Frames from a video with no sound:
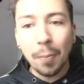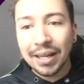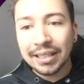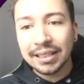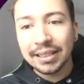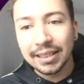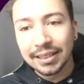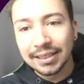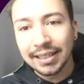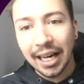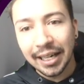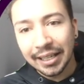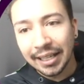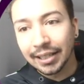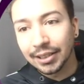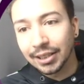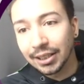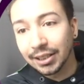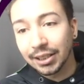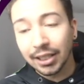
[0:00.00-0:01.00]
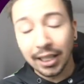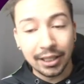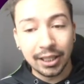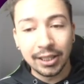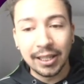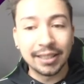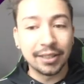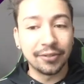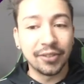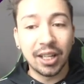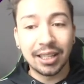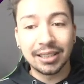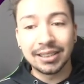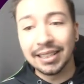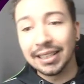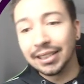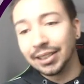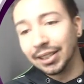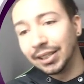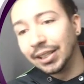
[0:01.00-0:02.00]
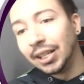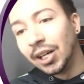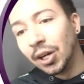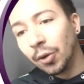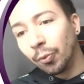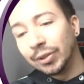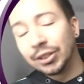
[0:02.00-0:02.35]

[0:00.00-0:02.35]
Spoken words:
better than Danny Ings's at the end of last season.